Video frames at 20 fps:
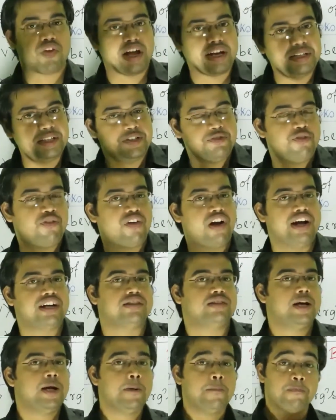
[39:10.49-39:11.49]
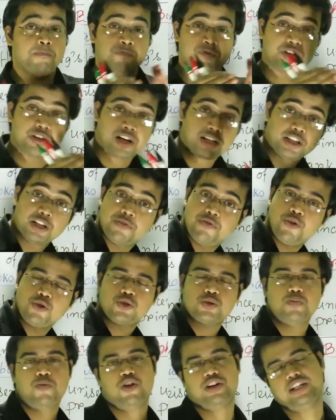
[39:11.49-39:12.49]
rectified the
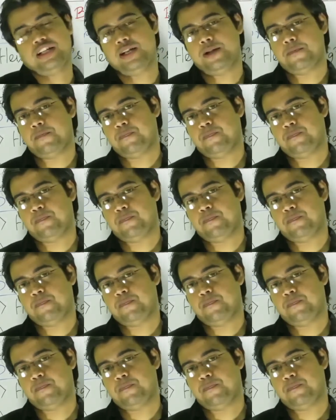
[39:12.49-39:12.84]
Rutherford's model.